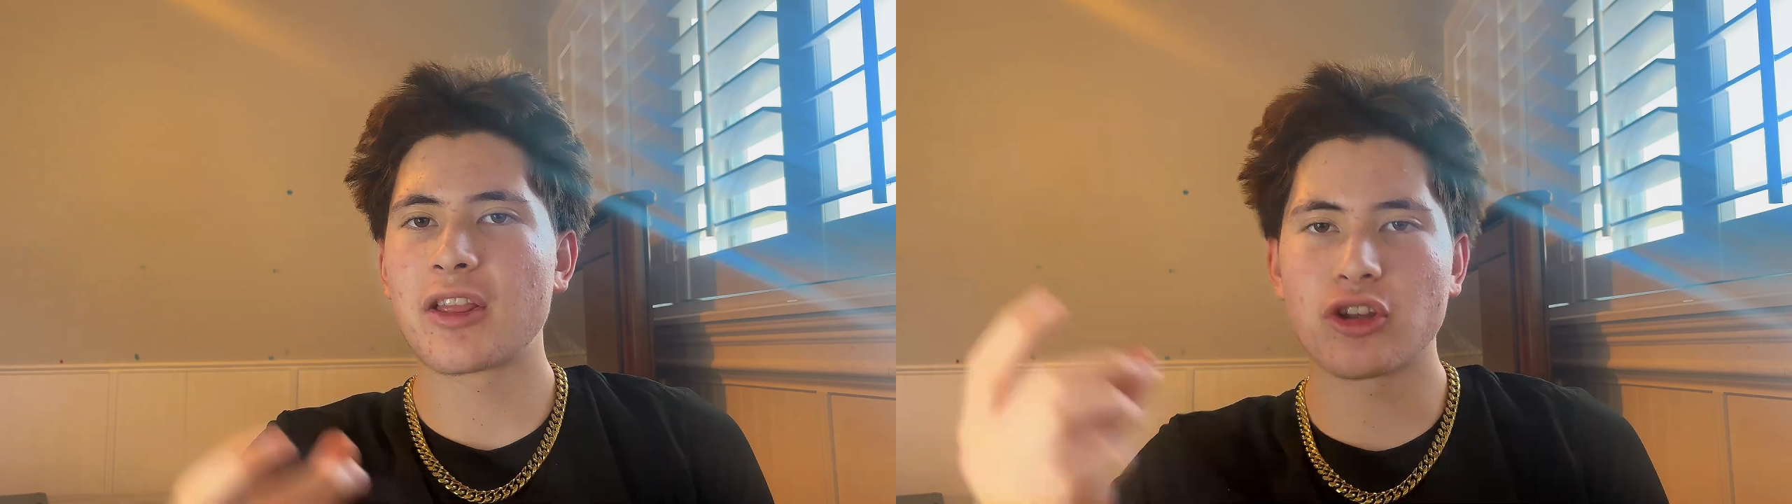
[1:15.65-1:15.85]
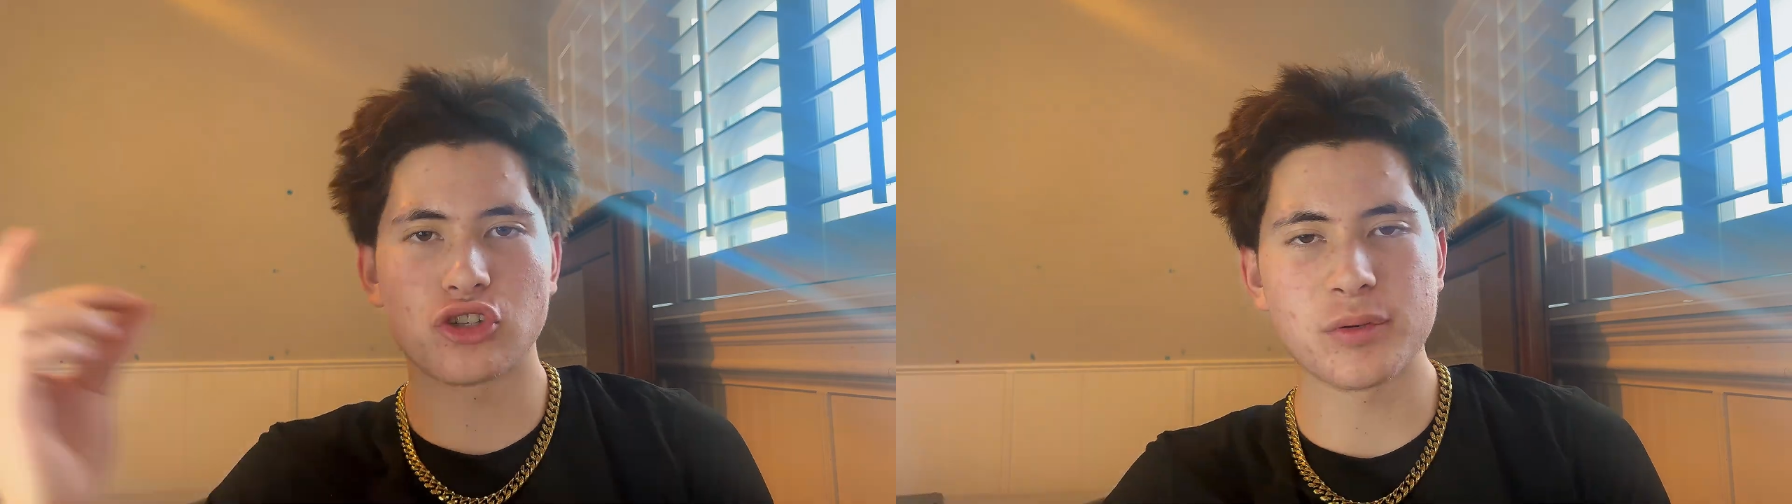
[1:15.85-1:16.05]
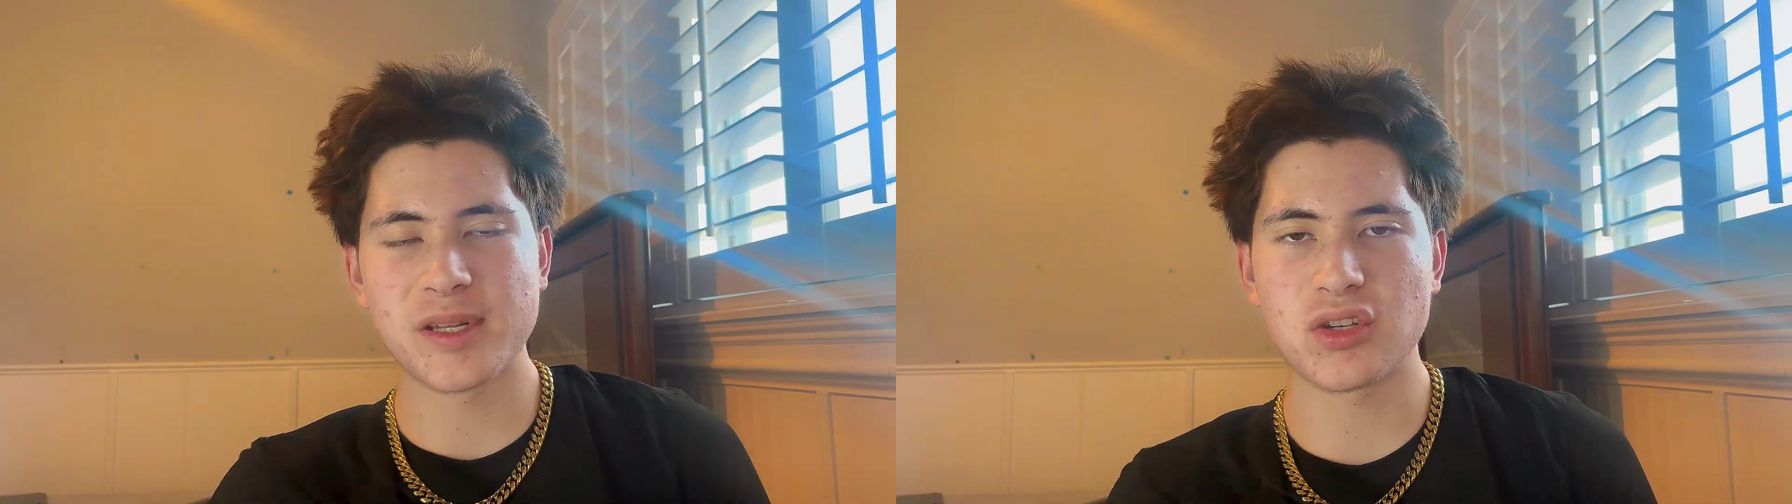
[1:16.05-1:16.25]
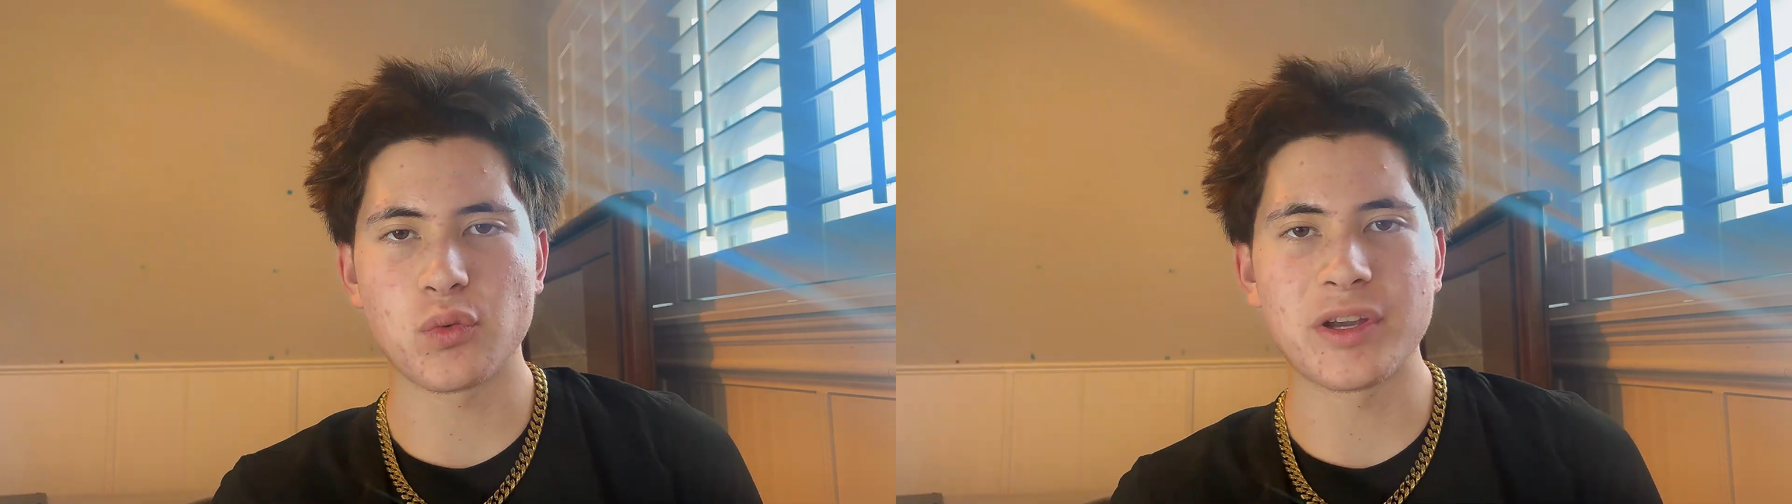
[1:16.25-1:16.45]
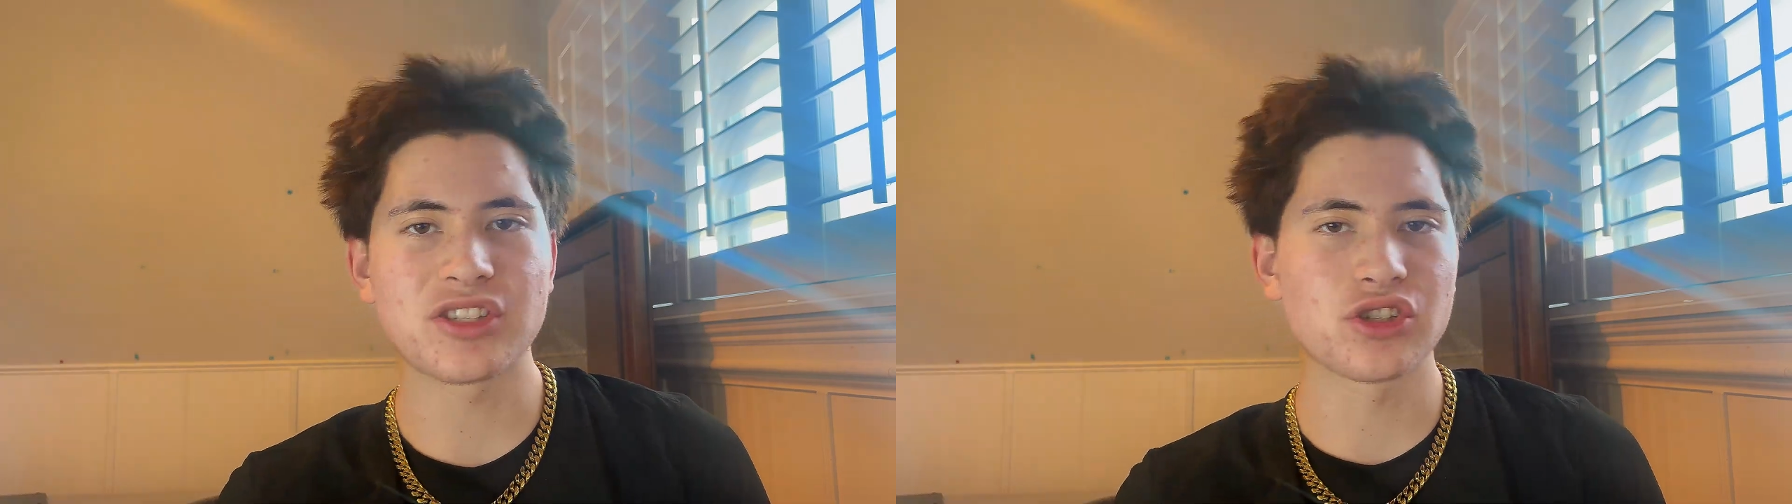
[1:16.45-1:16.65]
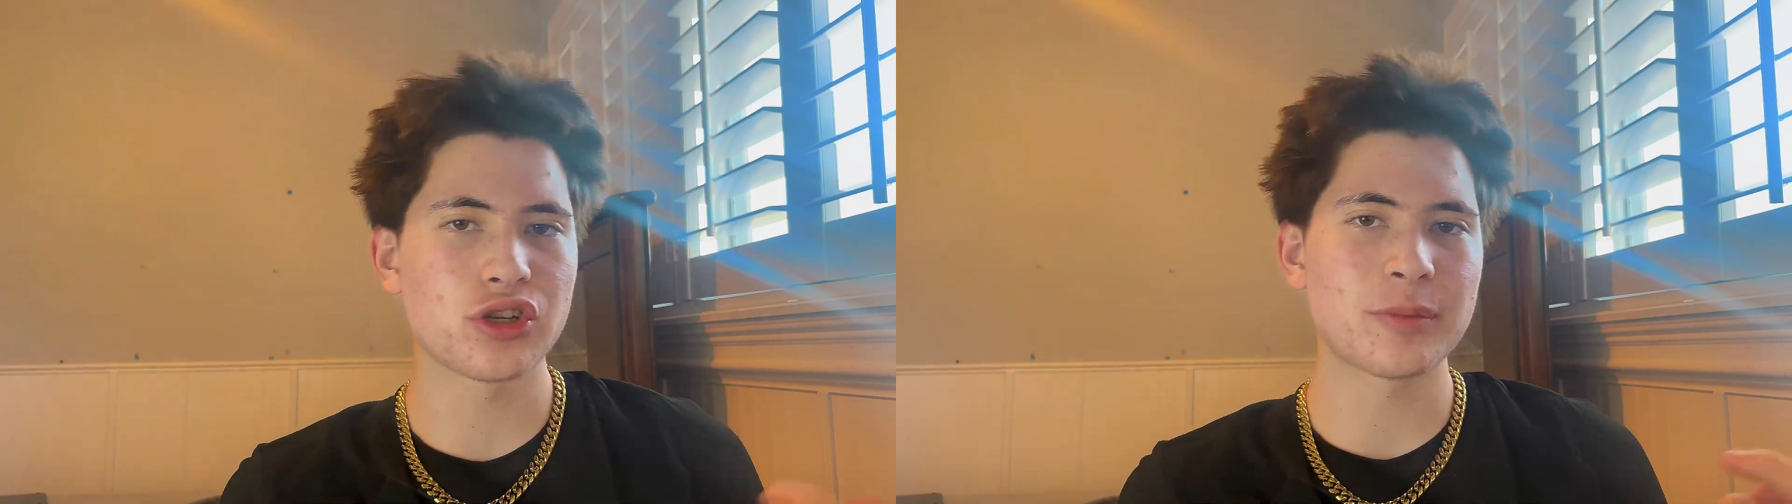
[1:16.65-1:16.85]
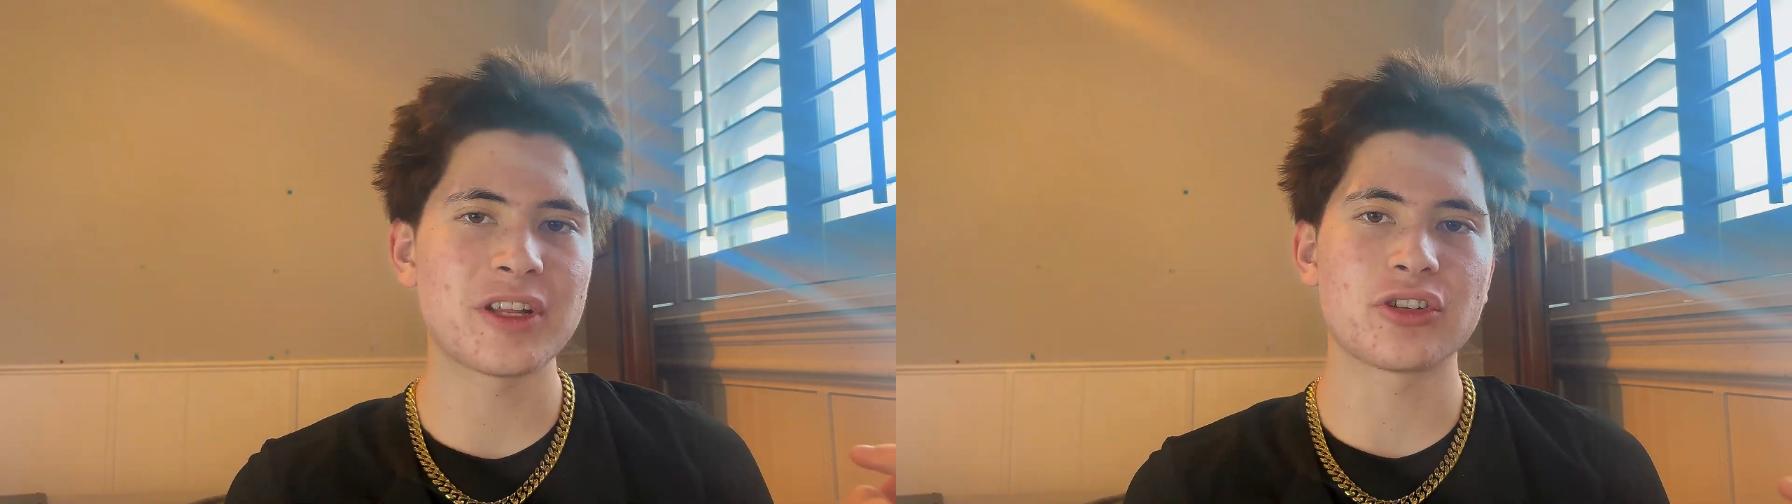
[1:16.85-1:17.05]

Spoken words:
there's so many twists, there's so many